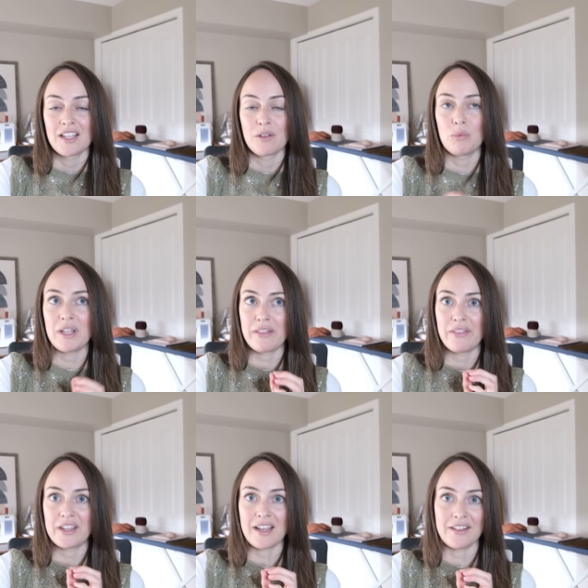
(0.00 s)
with
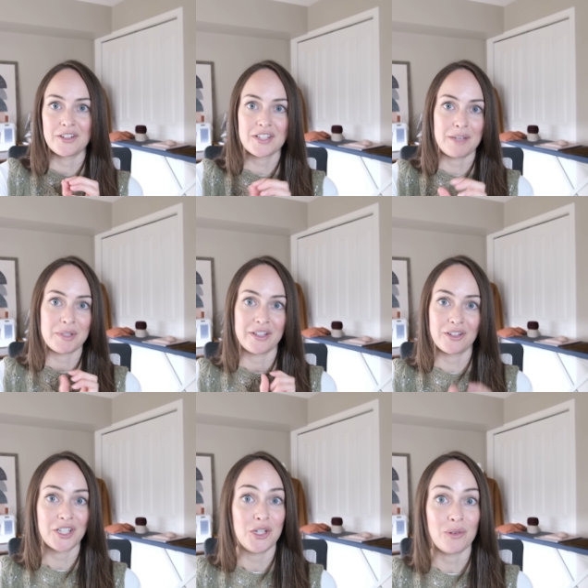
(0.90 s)
the colors comes a little
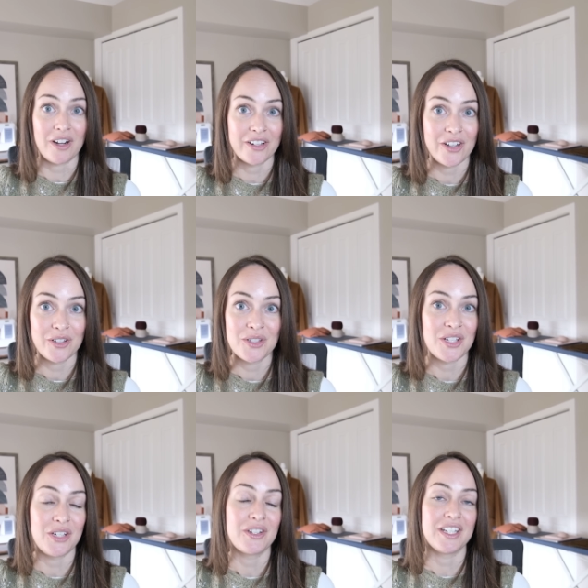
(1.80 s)
Q R code so
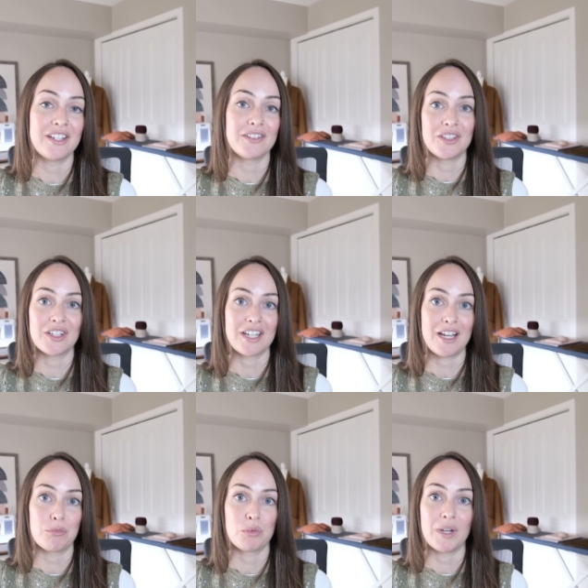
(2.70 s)
you could look
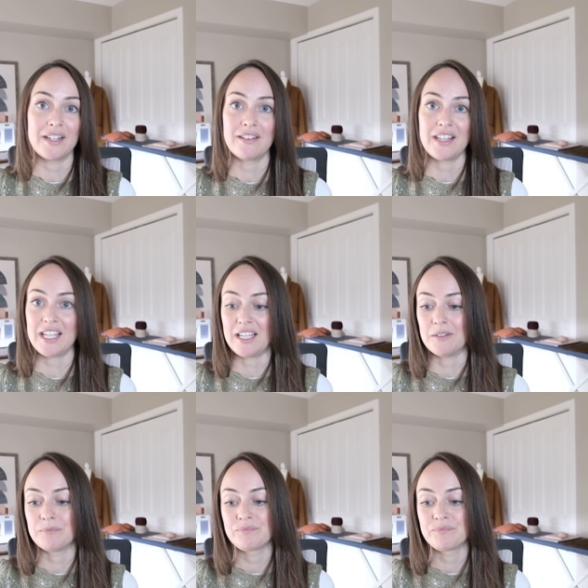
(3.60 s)
up what the